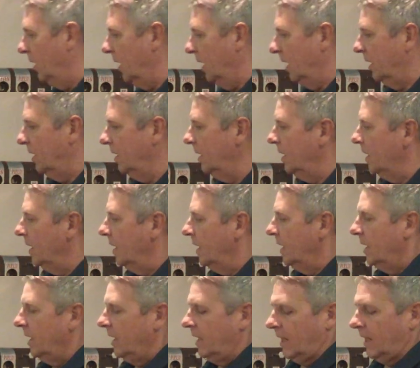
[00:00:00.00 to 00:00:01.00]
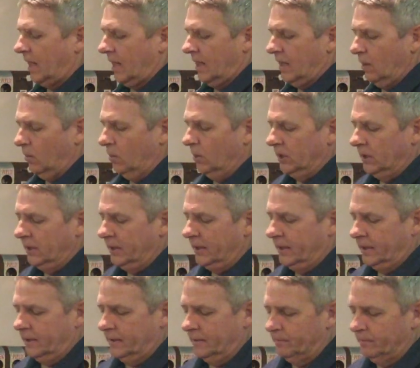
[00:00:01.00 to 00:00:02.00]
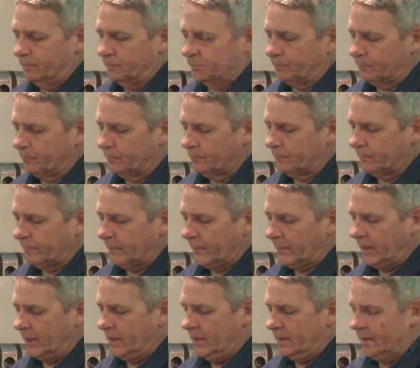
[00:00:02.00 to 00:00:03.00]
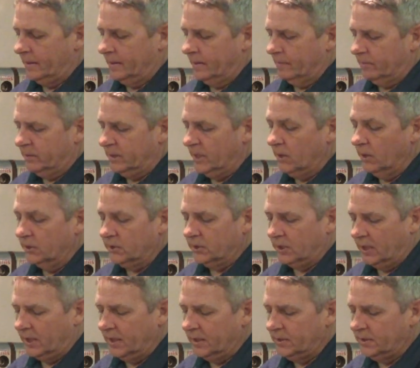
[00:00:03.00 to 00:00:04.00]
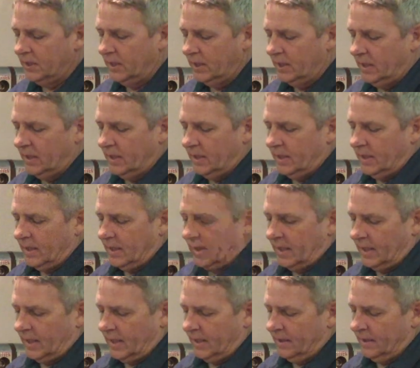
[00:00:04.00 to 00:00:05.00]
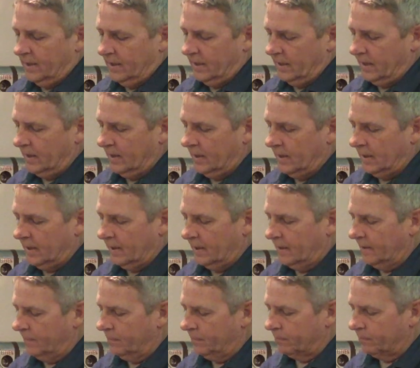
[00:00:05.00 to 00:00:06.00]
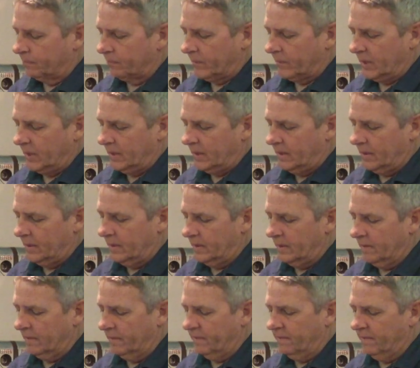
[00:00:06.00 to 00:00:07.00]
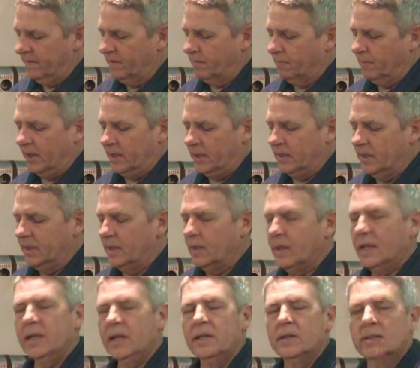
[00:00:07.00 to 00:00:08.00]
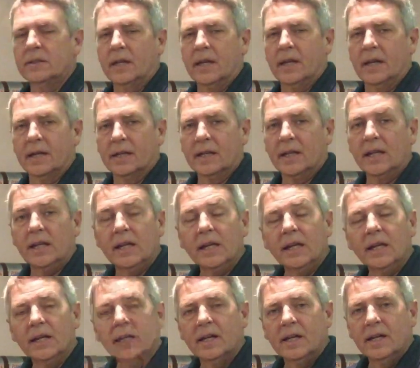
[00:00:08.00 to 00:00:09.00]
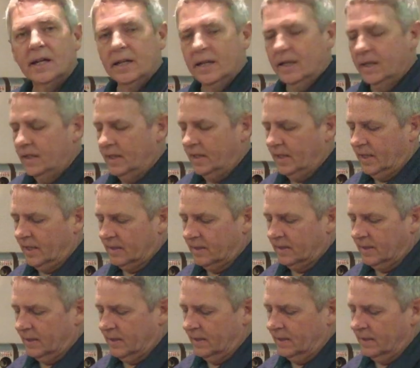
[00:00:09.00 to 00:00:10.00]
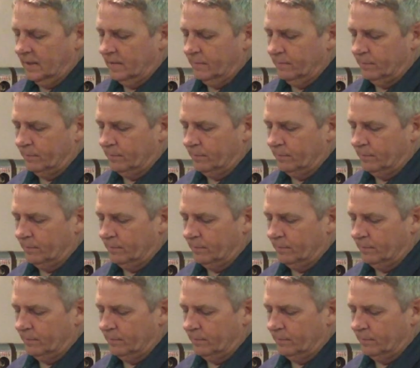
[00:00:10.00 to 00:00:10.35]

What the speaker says: put in, and it will play those songs. And then the 5th button is a key that